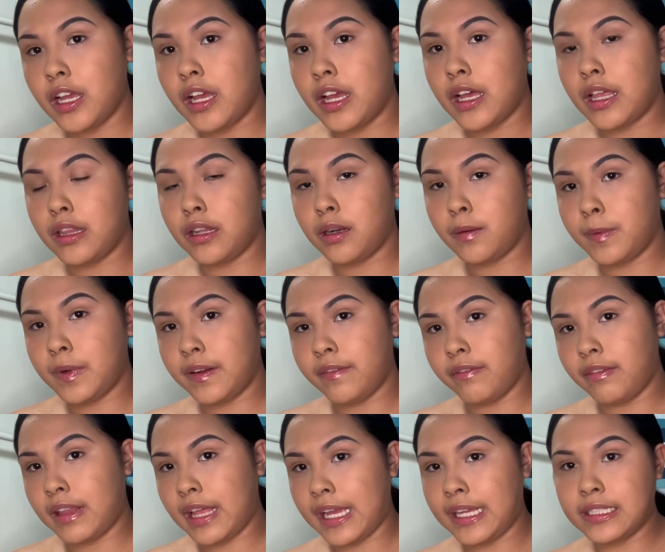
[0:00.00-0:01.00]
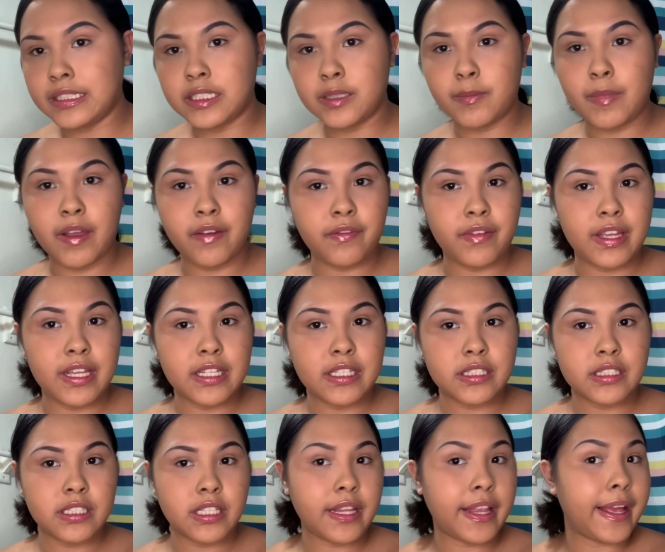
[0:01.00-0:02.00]
a little bit of light to my face
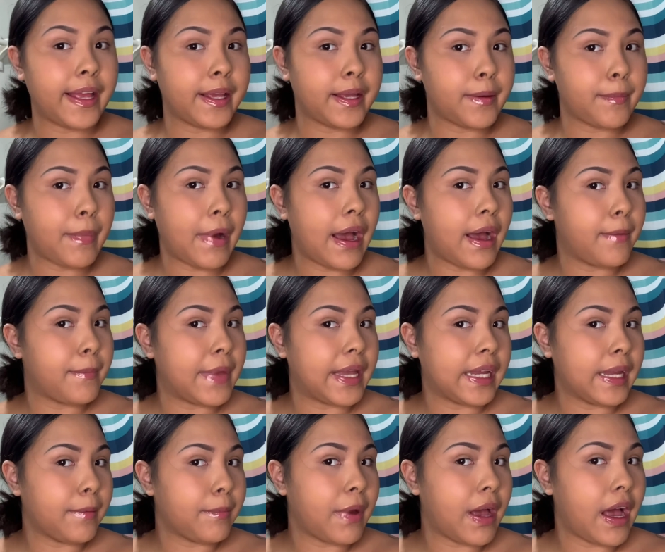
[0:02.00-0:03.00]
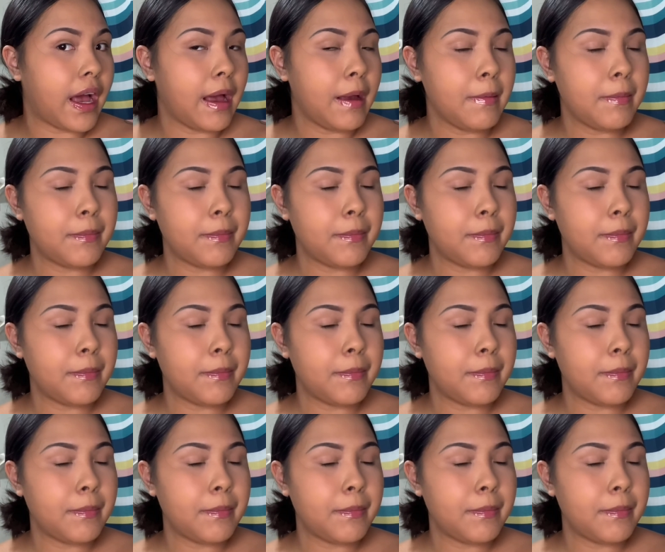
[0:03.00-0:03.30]
to like make it pop.